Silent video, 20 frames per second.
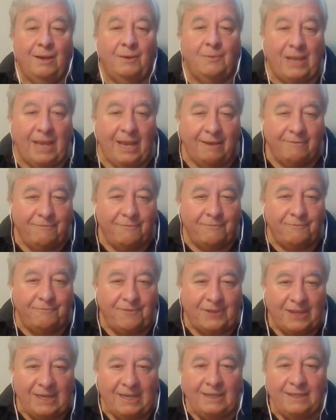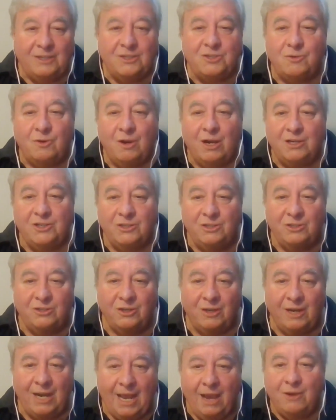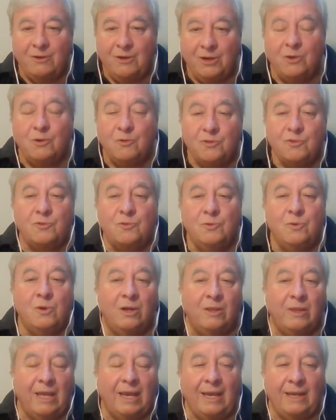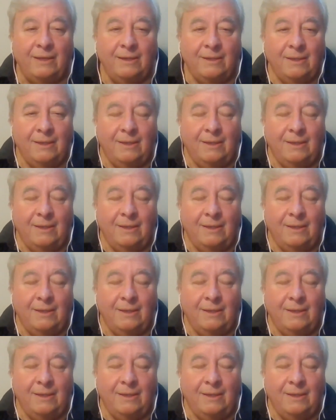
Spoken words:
We have fitting instructions on how to go through all that.